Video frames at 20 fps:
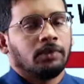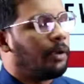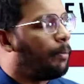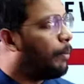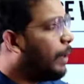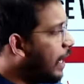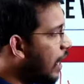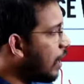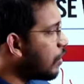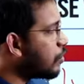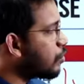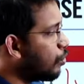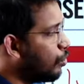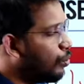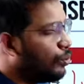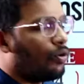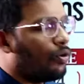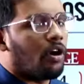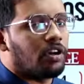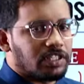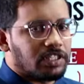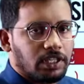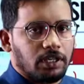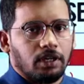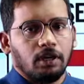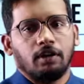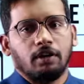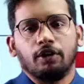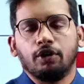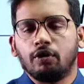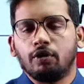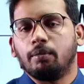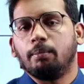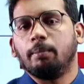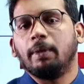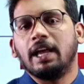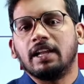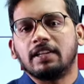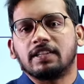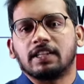man has to do, or
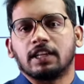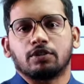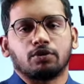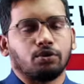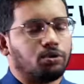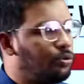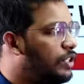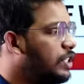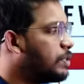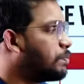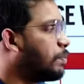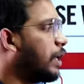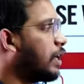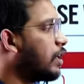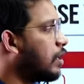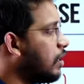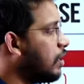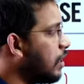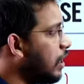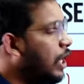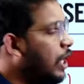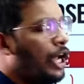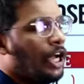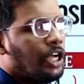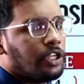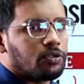males has to do this particular thing.